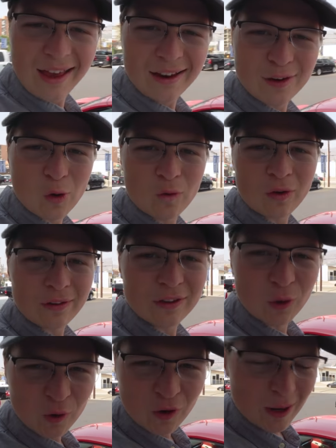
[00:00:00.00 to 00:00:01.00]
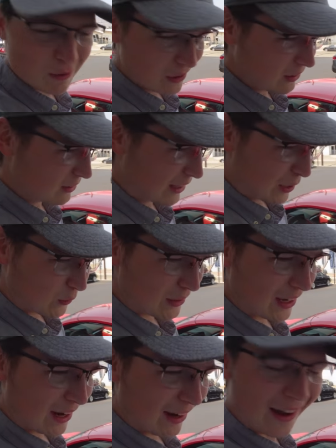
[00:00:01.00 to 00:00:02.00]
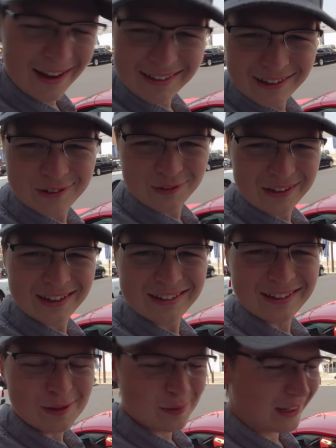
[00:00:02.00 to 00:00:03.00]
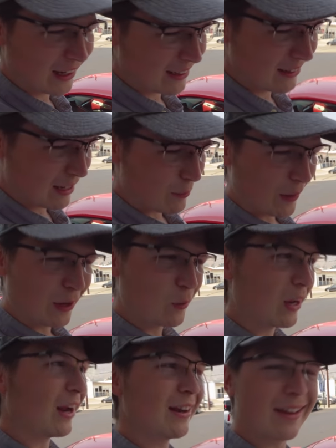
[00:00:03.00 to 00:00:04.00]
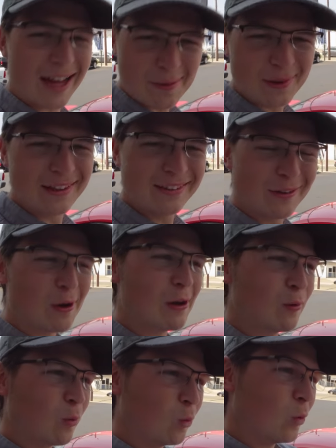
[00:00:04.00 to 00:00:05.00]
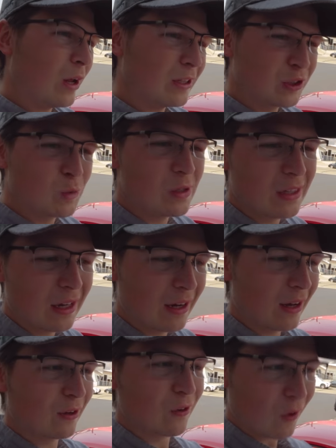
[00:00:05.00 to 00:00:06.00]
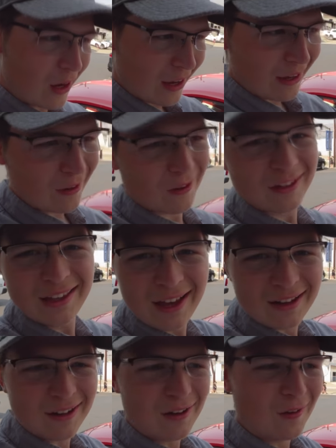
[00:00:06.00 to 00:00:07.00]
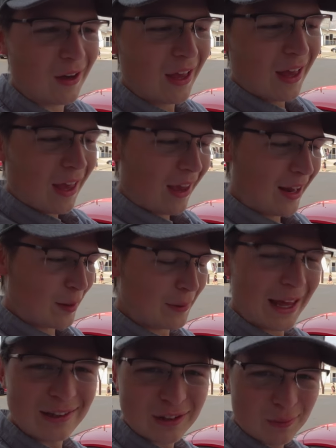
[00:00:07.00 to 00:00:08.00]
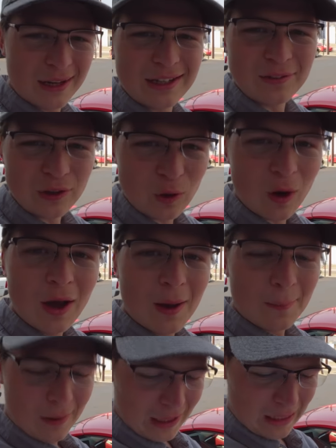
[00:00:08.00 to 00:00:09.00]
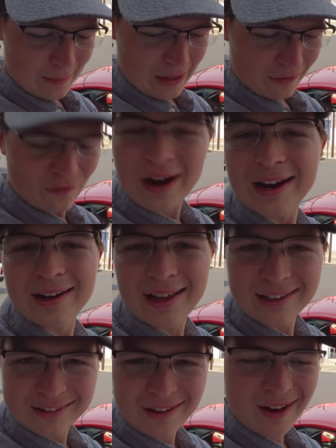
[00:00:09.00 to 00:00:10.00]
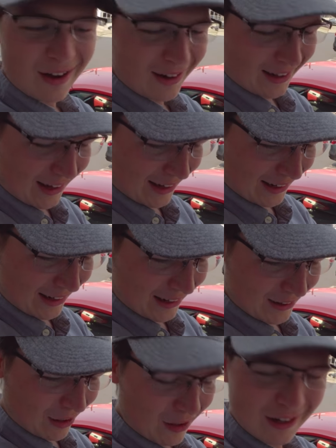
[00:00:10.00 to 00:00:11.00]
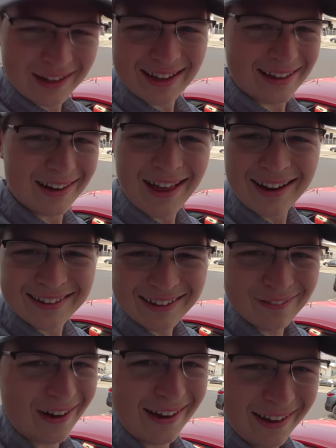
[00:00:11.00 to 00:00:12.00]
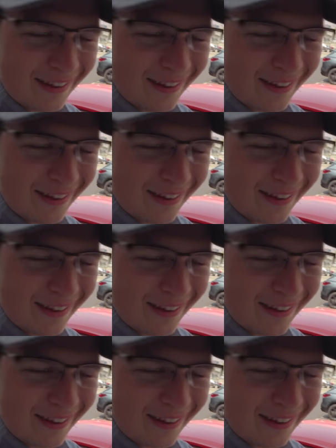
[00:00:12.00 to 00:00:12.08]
and go over all the order options that we got on this vehicle, because um, I know we got a lot of comments going, well, should we get a gray or yellow? And I've been asking many of you, but um, I've finalized it all, and it is all like locked in right